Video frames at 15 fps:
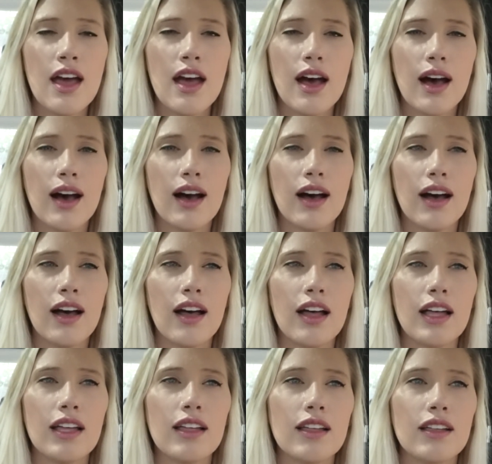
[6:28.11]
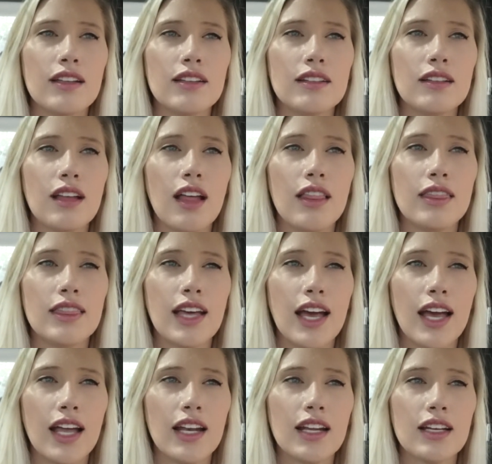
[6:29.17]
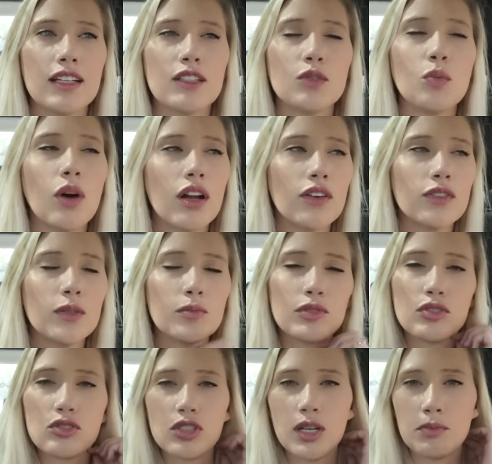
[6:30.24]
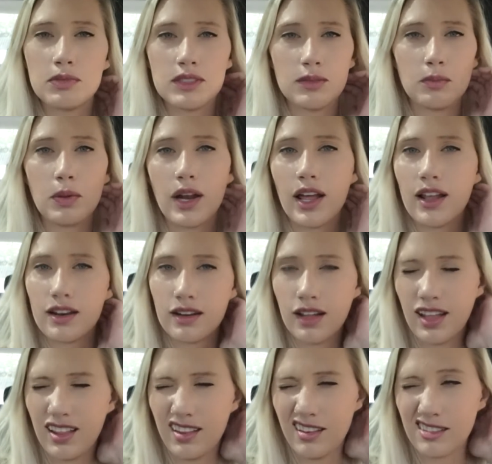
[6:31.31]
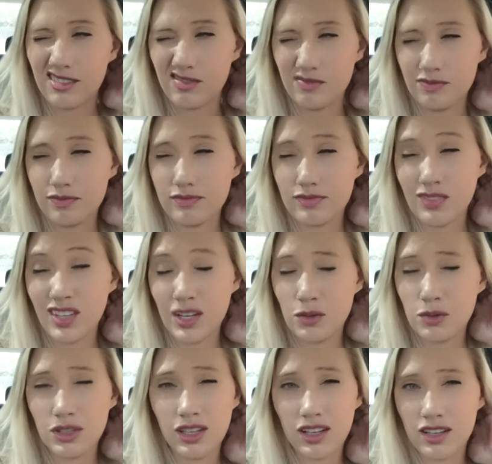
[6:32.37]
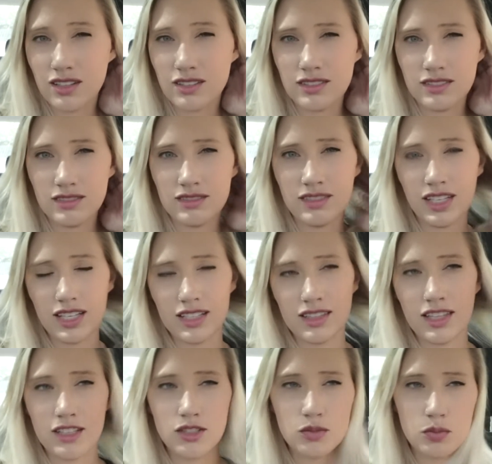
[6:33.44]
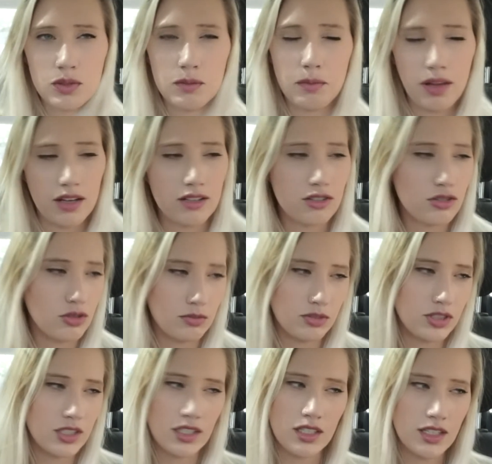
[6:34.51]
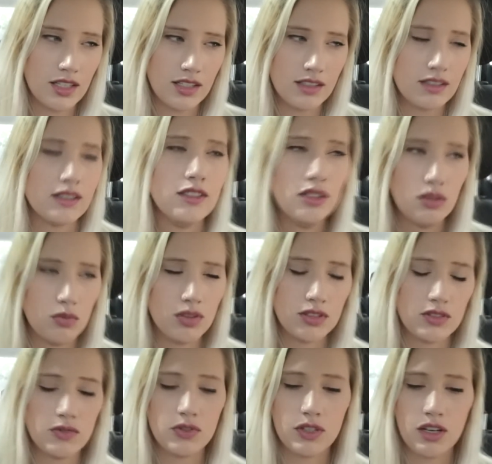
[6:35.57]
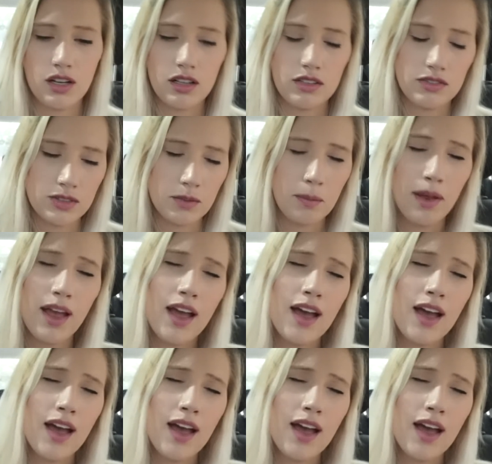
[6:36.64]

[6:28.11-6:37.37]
And then, cause one of them stripped, but it would look like they just wouldn't match. So I'm just gonna get new ones for all of them.